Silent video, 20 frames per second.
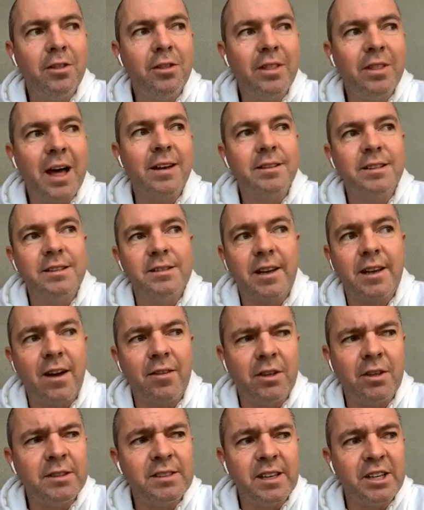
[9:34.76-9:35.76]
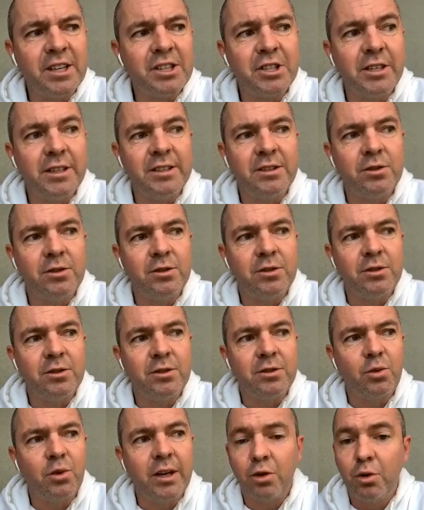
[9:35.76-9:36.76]
that discovery session is
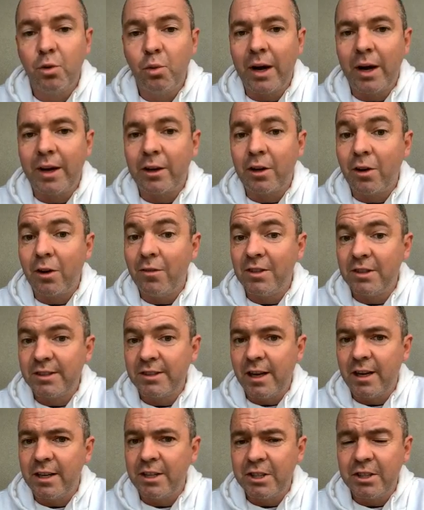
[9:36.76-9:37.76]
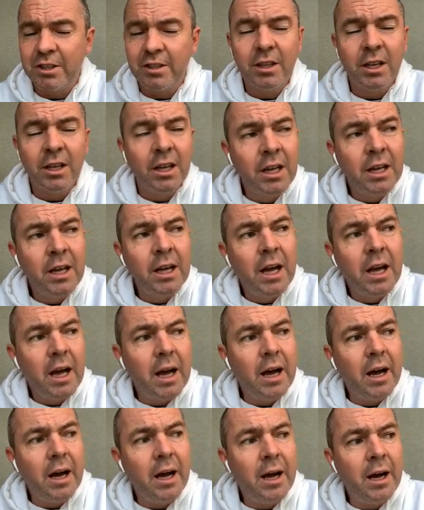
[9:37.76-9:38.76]
really a two-way conversation.
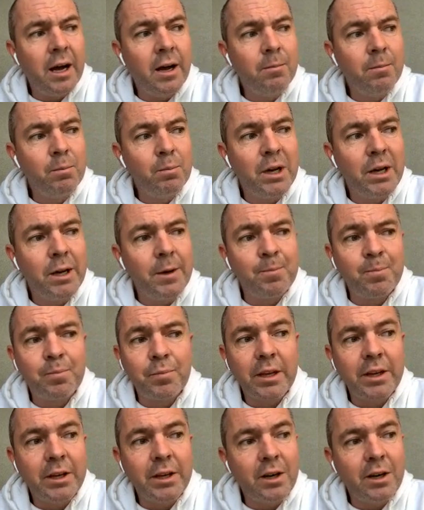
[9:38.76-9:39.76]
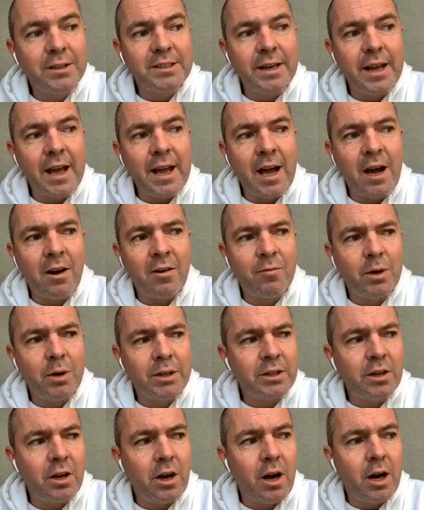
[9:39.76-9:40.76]
But it's an hour of my
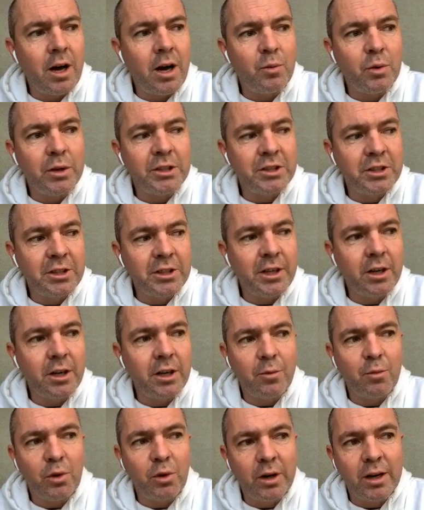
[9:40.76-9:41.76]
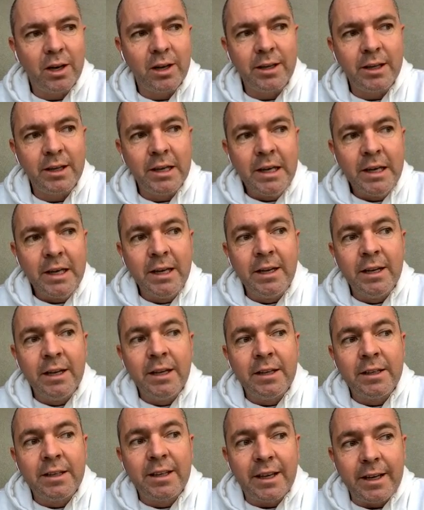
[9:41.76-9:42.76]
time, which I'm really
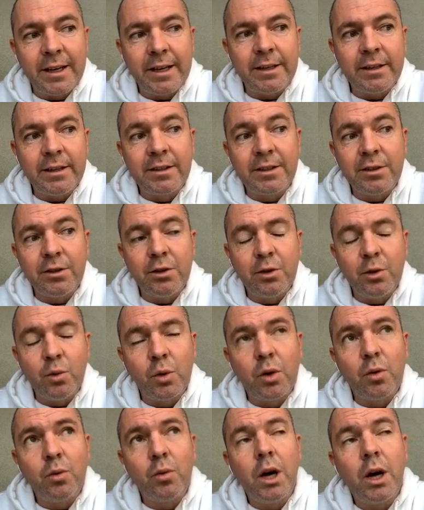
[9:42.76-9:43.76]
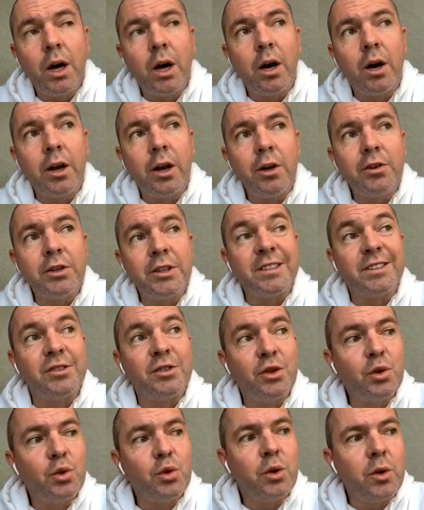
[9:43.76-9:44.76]
keen to, I don't just
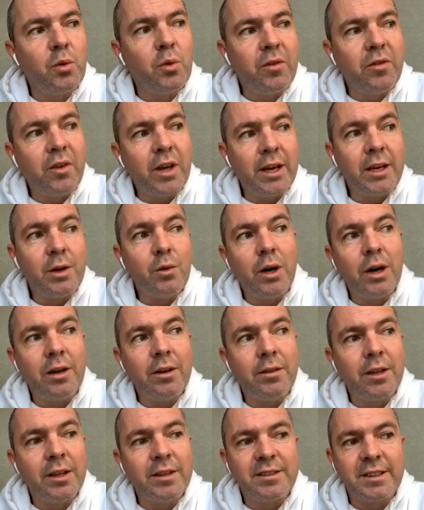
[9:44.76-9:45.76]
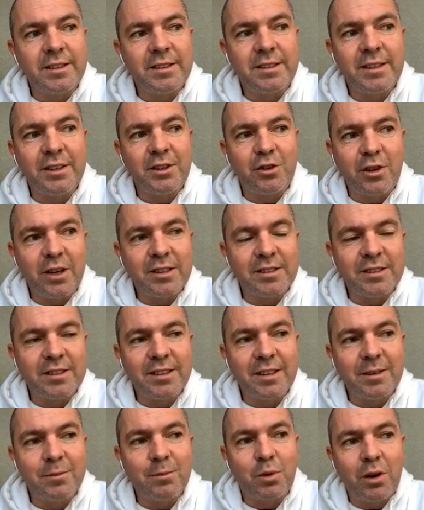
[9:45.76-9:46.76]
do it with anyone that's just interested
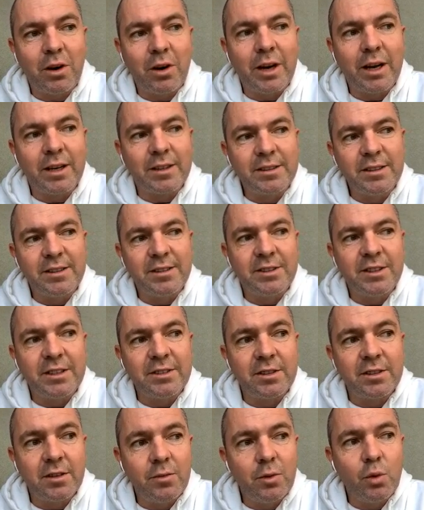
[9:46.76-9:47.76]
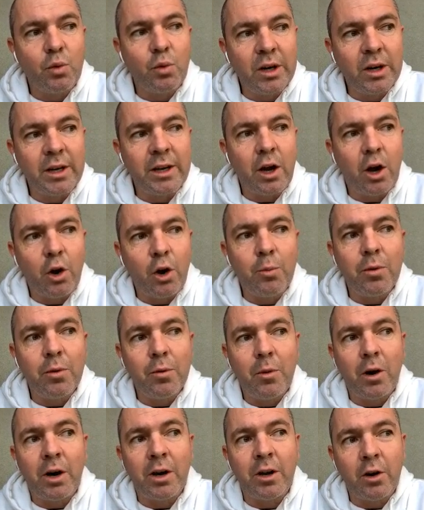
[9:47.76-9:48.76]
in products. It's just really
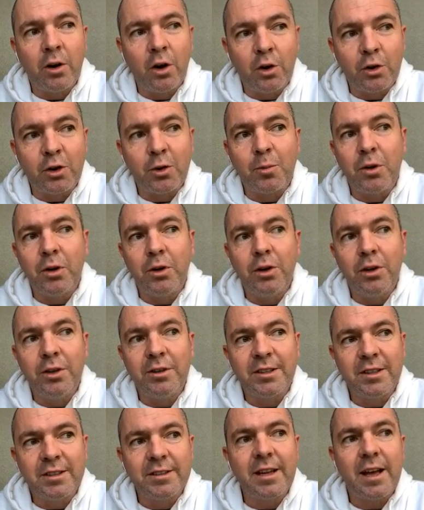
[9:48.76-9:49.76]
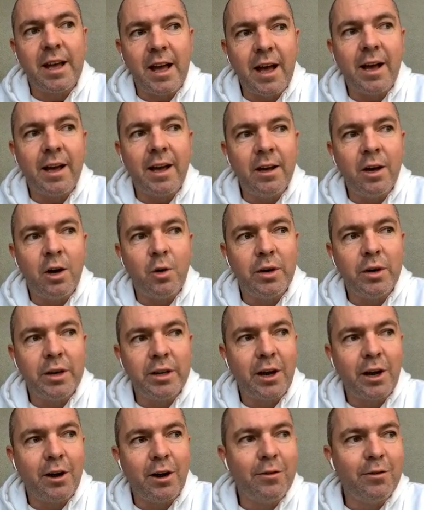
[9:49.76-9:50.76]
open-minded entrepreneurs that say, hey, I want to
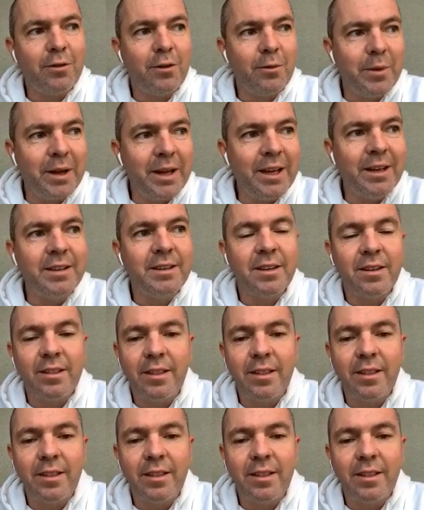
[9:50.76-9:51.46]
go from here to